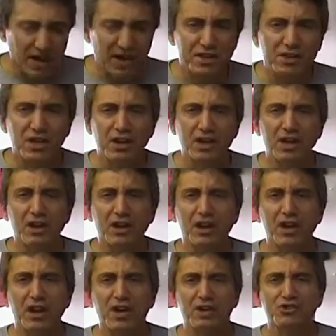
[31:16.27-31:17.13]
He did
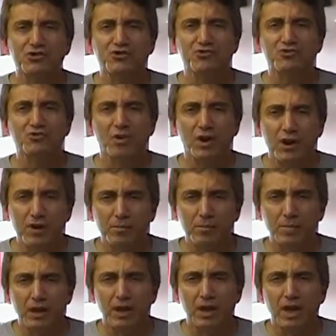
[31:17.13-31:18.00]
an
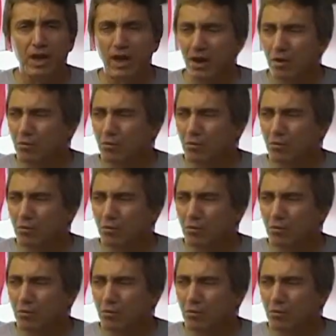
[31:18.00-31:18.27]
extremely